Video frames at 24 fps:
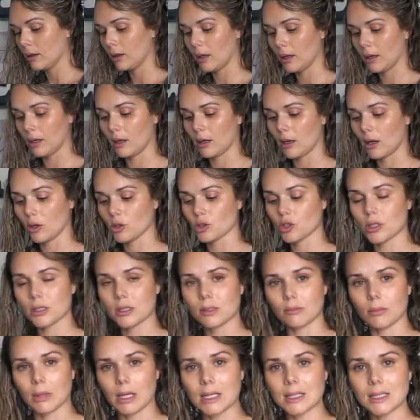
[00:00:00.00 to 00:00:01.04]
And I'll
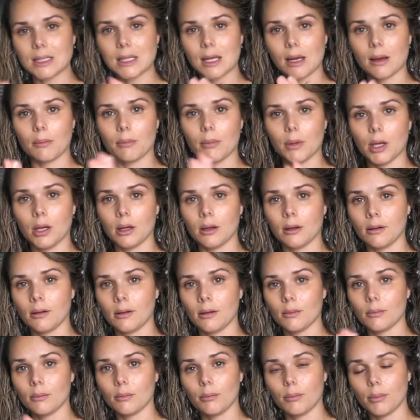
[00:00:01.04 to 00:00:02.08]
just mix them
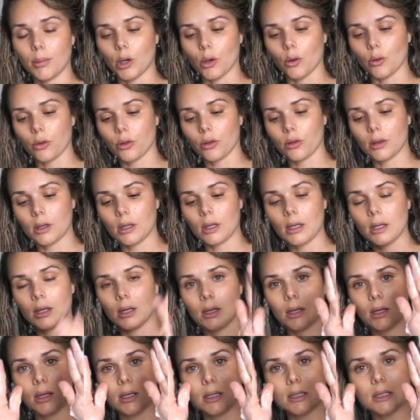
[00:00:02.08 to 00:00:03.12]
both
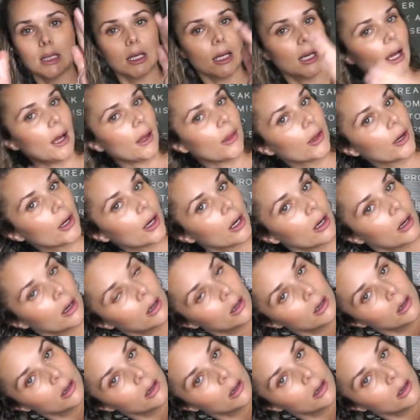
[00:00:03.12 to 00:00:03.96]
together.